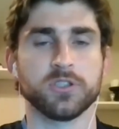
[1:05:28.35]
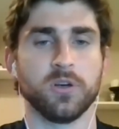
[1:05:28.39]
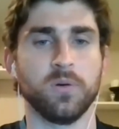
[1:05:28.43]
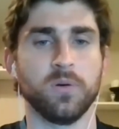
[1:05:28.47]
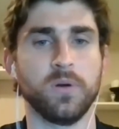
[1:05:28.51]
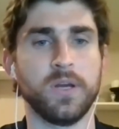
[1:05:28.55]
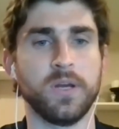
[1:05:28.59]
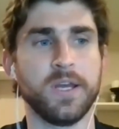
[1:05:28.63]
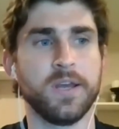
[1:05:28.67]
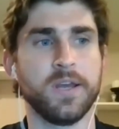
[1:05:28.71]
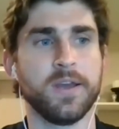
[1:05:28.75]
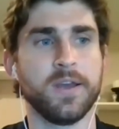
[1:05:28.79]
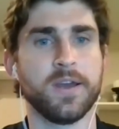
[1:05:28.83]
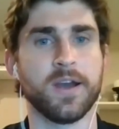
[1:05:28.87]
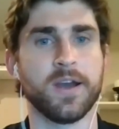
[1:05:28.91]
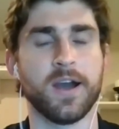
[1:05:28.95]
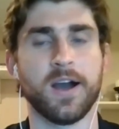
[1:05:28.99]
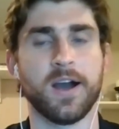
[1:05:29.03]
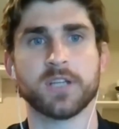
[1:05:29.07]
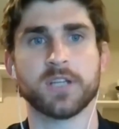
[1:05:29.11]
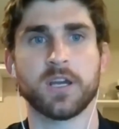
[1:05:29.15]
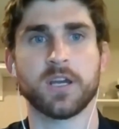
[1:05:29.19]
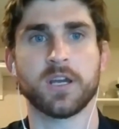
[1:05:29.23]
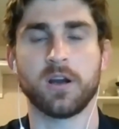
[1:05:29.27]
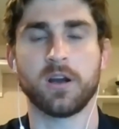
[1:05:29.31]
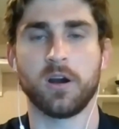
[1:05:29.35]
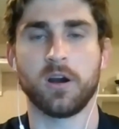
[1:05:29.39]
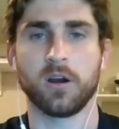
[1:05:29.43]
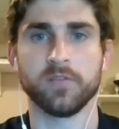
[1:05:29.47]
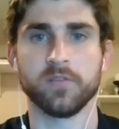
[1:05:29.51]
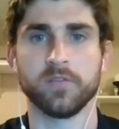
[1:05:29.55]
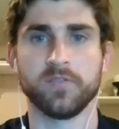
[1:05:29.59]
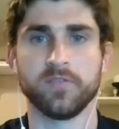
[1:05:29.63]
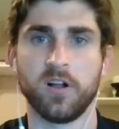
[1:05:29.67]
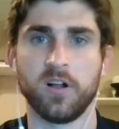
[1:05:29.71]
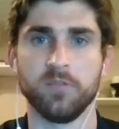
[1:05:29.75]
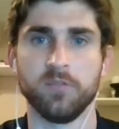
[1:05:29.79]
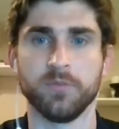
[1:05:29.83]
So that's kind of our
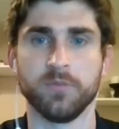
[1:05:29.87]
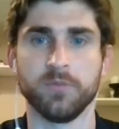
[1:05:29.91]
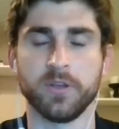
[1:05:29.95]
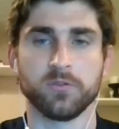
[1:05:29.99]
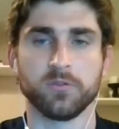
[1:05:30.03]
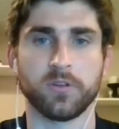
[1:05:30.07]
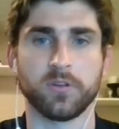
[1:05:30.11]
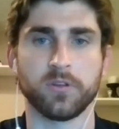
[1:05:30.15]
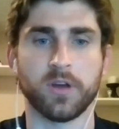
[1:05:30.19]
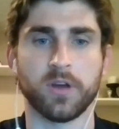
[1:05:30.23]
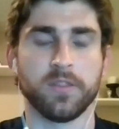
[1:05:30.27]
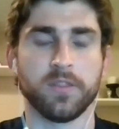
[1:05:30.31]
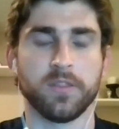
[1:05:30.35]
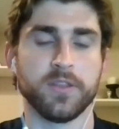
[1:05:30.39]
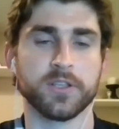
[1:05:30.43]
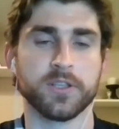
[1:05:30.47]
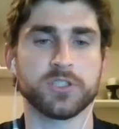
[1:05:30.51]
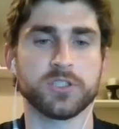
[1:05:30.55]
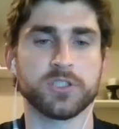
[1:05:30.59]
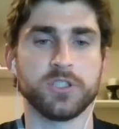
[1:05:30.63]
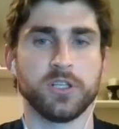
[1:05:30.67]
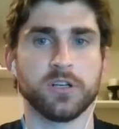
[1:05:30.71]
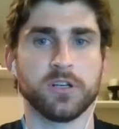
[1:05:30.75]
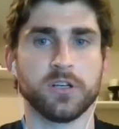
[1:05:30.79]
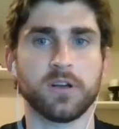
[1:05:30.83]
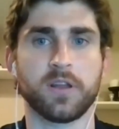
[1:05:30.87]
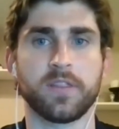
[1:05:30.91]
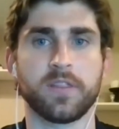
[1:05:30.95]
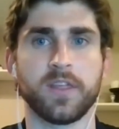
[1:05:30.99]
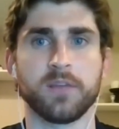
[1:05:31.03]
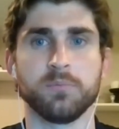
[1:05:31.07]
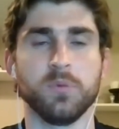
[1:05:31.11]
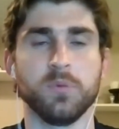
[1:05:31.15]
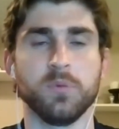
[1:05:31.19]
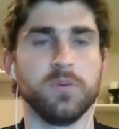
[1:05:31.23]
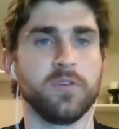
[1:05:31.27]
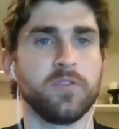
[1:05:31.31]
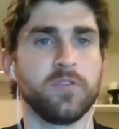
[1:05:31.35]
involvement uh, this year. I
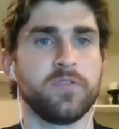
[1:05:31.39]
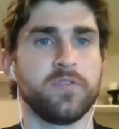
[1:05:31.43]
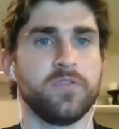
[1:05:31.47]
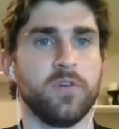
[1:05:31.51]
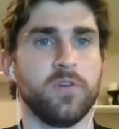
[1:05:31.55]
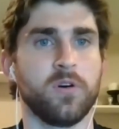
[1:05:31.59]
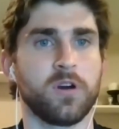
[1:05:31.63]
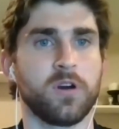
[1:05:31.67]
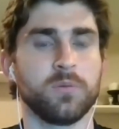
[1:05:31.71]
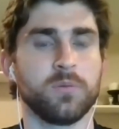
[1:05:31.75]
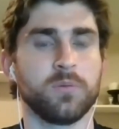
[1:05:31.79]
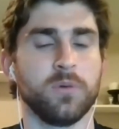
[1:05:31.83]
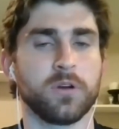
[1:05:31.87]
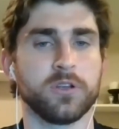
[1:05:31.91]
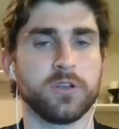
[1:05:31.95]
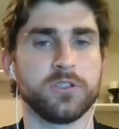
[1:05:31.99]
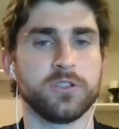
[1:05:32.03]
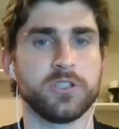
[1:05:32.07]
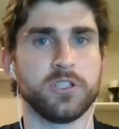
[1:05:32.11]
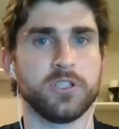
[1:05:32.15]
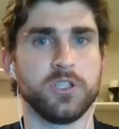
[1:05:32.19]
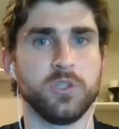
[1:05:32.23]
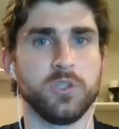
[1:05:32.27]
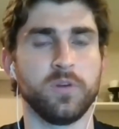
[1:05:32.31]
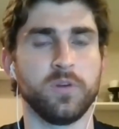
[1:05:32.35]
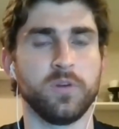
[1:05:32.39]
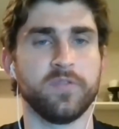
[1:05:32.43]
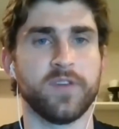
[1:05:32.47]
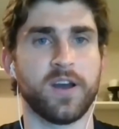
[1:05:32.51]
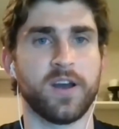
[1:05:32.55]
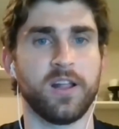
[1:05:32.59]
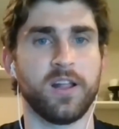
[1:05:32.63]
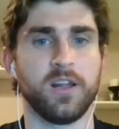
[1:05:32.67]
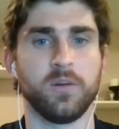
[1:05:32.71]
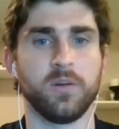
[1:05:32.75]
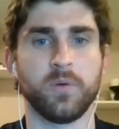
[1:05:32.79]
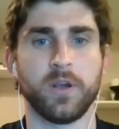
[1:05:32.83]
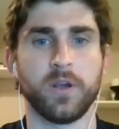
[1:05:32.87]
think moving forward, we'll continue to
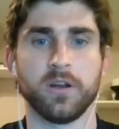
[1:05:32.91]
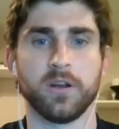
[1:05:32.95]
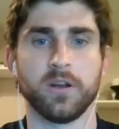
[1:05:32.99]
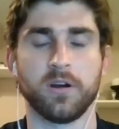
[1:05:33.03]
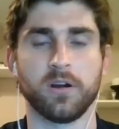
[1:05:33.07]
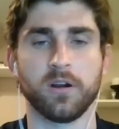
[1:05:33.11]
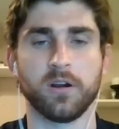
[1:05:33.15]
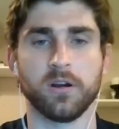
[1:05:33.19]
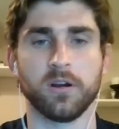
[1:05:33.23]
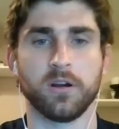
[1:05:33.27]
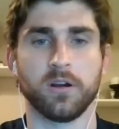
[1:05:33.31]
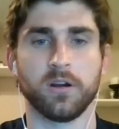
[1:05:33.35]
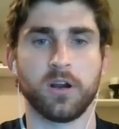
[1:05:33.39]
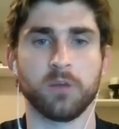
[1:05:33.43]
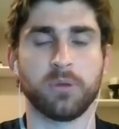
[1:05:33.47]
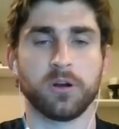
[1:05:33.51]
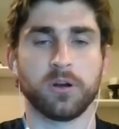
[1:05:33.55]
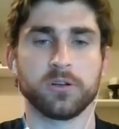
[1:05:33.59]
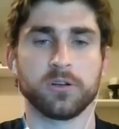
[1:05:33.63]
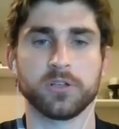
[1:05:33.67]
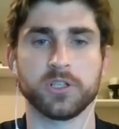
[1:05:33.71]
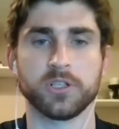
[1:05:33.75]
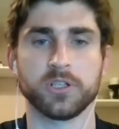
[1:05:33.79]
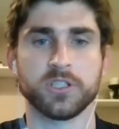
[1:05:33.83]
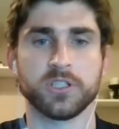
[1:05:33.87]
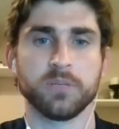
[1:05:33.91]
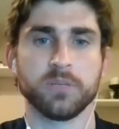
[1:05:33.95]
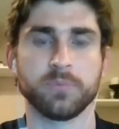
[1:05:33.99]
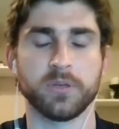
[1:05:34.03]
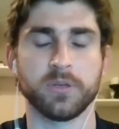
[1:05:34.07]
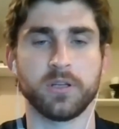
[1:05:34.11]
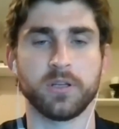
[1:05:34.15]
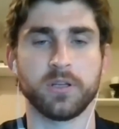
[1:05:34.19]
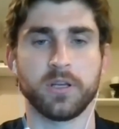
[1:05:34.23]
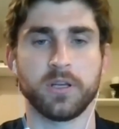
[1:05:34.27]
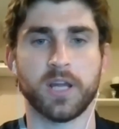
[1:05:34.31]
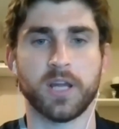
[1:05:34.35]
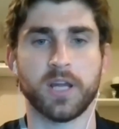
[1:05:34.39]
evaluate our, our partnership
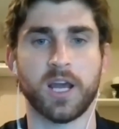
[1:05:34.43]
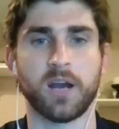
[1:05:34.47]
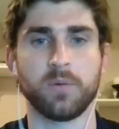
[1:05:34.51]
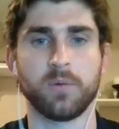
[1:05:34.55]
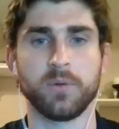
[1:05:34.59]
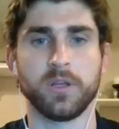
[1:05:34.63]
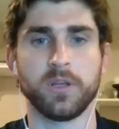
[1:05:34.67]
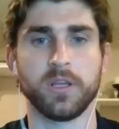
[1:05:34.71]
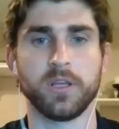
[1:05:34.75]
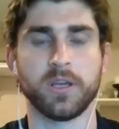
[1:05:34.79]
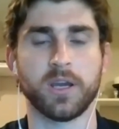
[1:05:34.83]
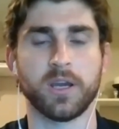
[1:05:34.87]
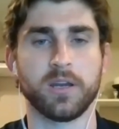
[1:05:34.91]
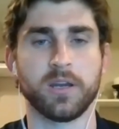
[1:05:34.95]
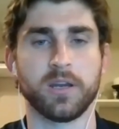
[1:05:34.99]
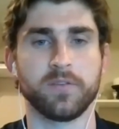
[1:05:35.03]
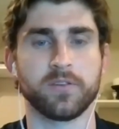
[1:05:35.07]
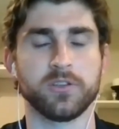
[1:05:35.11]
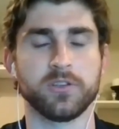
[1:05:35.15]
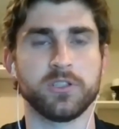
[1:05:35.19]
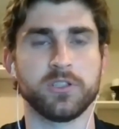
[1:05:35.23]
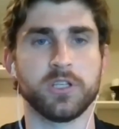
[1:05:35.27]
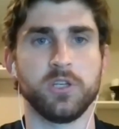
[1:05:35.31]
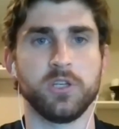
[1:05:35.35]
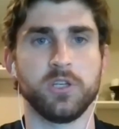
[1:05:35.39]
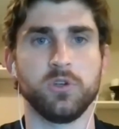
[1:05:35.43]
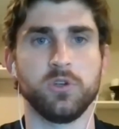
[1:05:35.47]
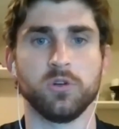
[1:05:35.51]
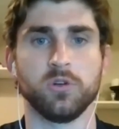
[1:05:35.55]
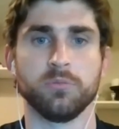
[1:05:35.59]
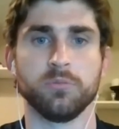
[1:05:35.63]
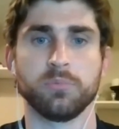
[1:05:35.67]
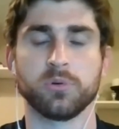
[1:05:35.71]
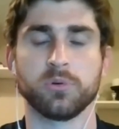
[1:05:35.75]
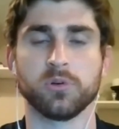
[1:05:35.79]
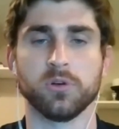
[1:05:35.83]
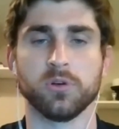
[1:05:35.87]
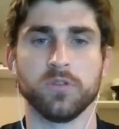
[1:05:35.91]
and, and how we can kind of continue to
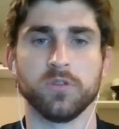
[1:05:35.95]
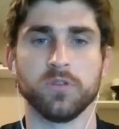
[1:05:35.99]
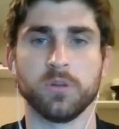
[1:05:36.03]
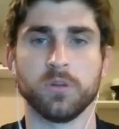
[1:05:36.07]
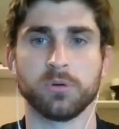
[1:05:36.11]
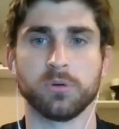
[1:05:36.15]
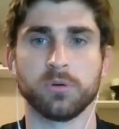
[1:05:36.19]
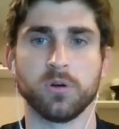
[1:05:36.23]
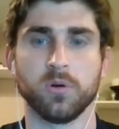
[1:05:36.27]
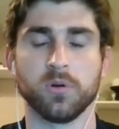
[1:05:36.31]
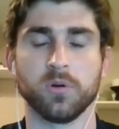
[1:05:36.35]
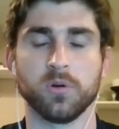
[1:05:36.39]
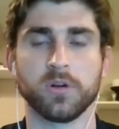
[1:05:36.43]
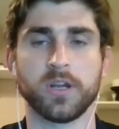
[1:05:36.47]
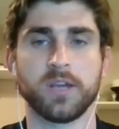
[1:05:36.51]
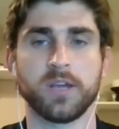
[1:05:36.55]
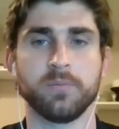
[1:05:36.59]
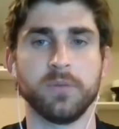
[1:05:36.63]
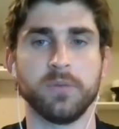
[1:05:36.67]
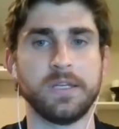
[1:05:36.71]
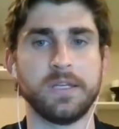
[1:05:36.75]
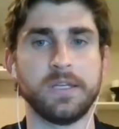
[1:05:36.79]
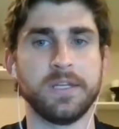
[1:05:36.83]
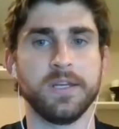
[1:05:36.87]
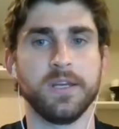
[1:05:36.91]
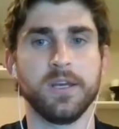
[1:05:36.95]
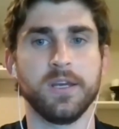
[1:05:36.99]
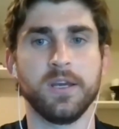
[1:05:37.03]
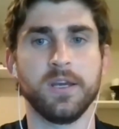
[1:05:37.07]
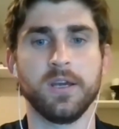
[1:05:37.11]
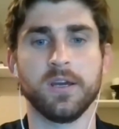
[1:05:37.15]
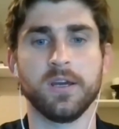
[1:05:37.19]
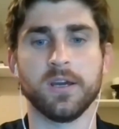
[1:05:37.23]
improve the program and